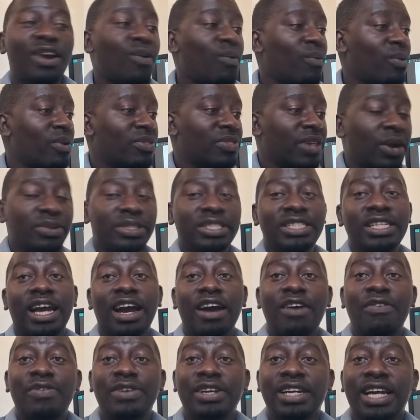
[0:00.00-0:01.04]
without
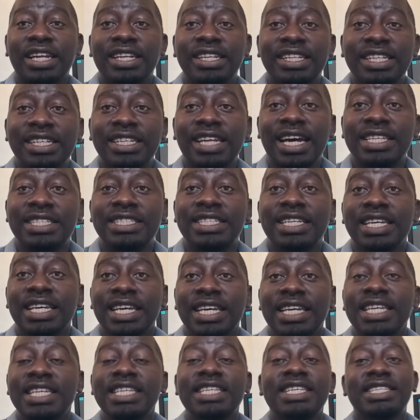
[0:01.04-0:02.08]
African leaders
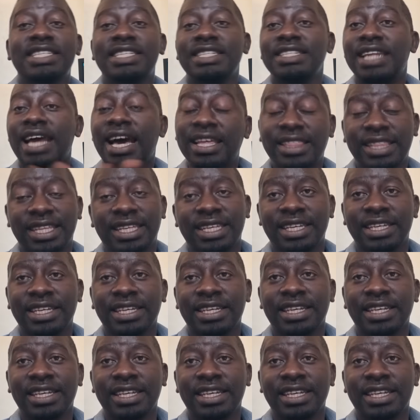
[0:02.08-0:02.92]
is nothing.